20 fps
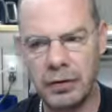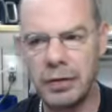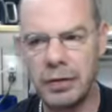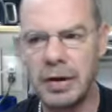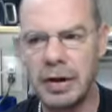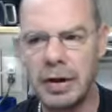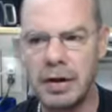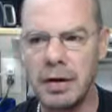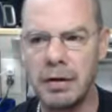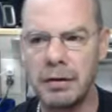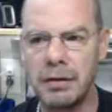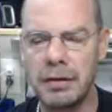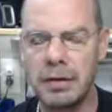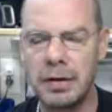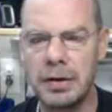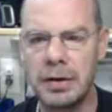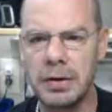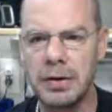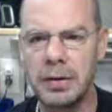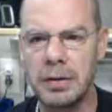sure you get enough
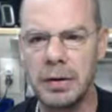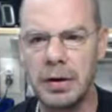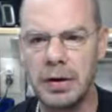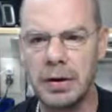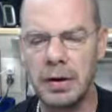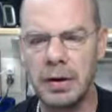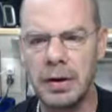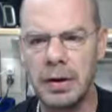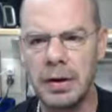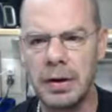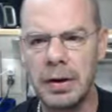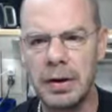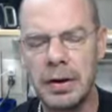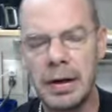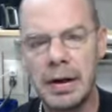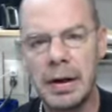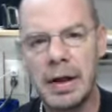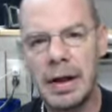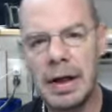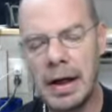clear on the car
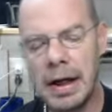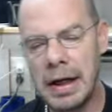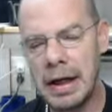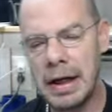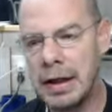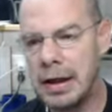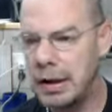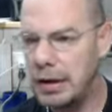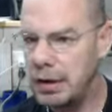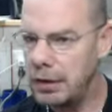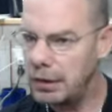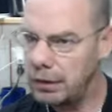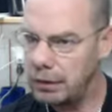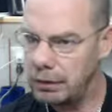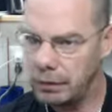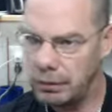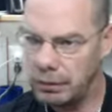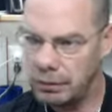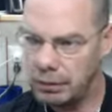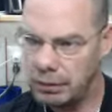and
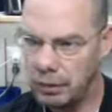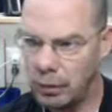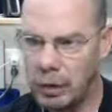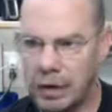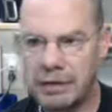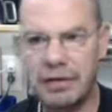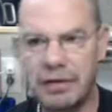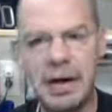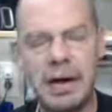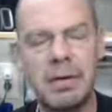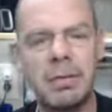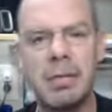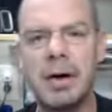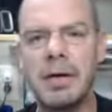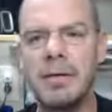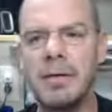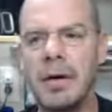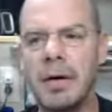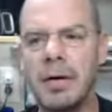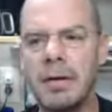wet sand and
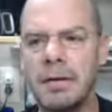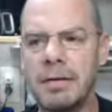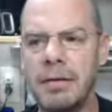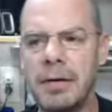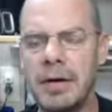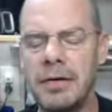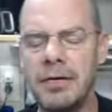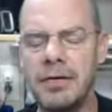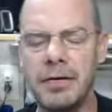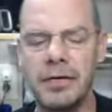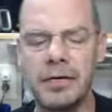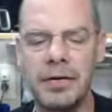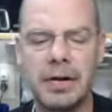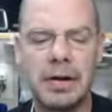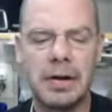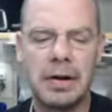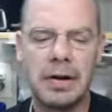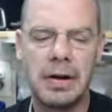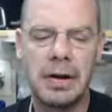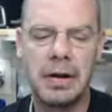buff all your finishes
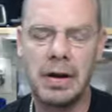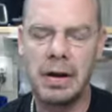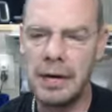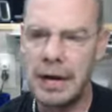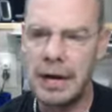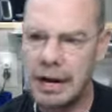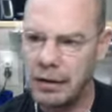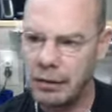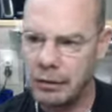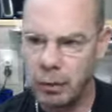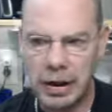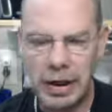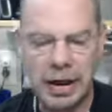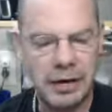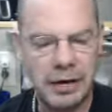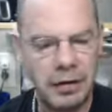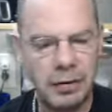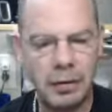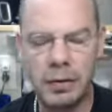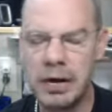uh, that is what
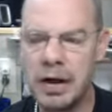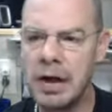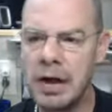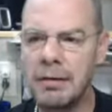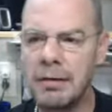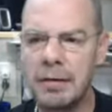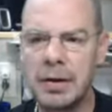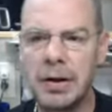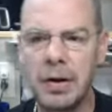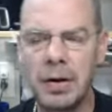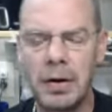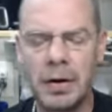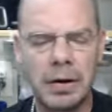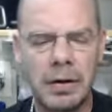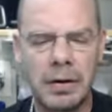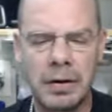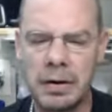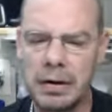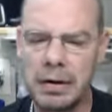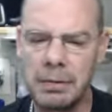I do on every
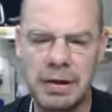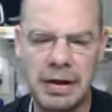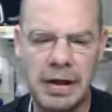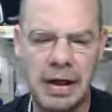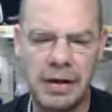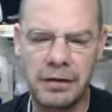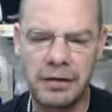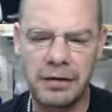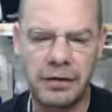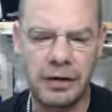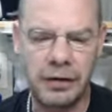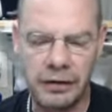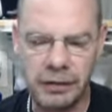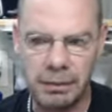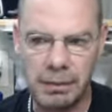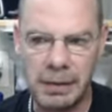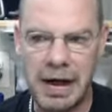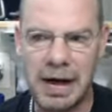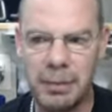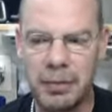car I mean that's
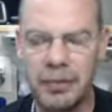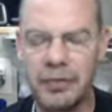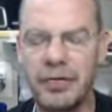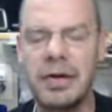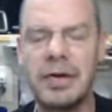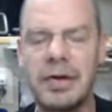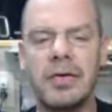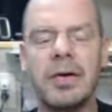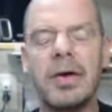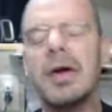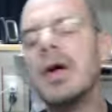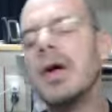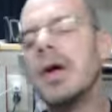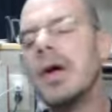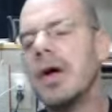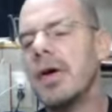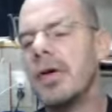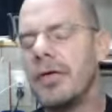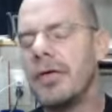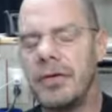just my procedure
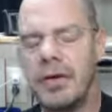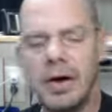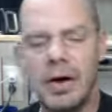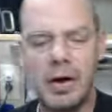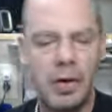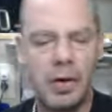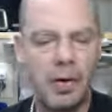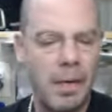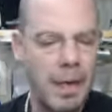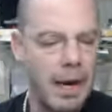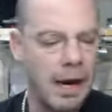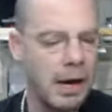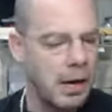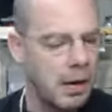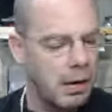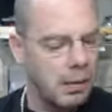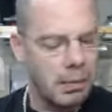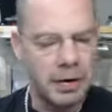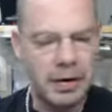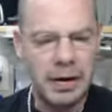so
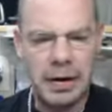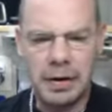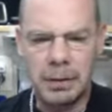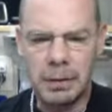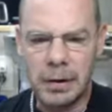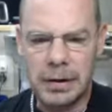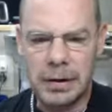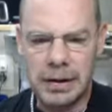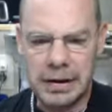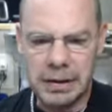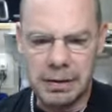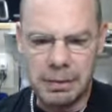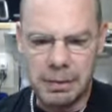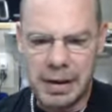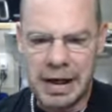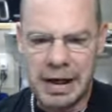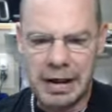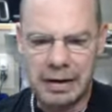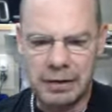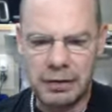but anyway, getting
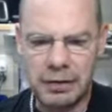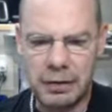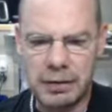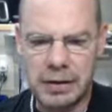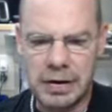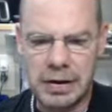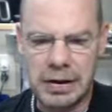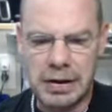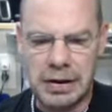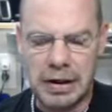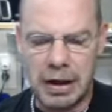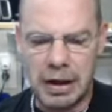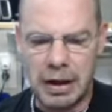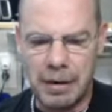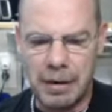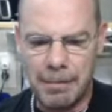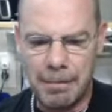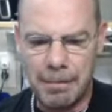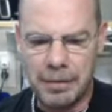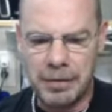back to the
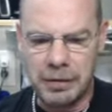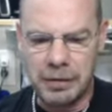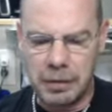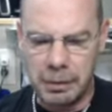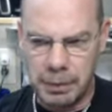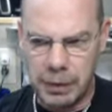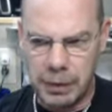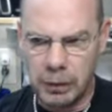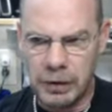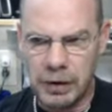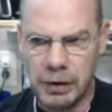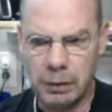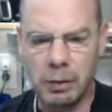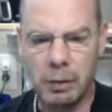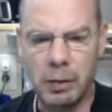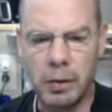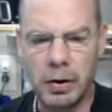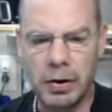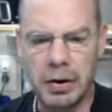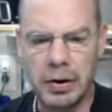uh, to the build that we're
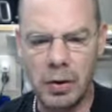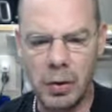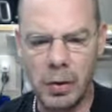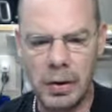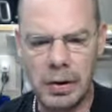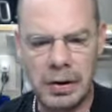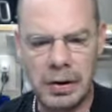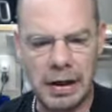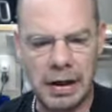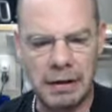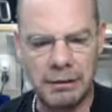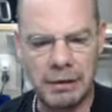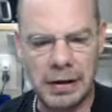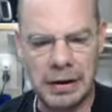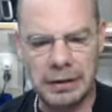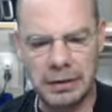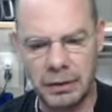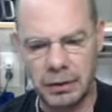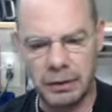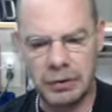working on, I've
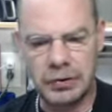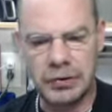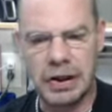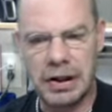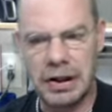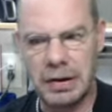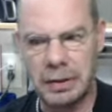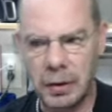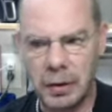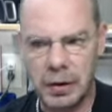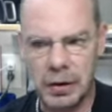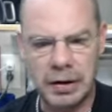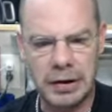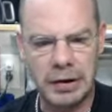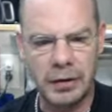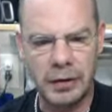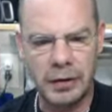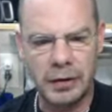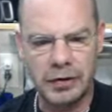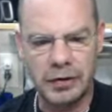got the little Jaguar
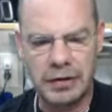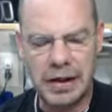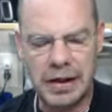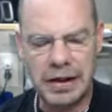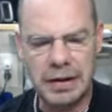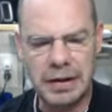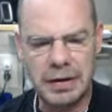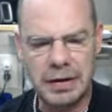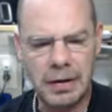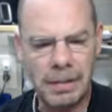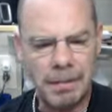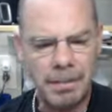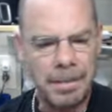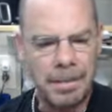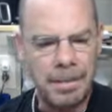here on the stand.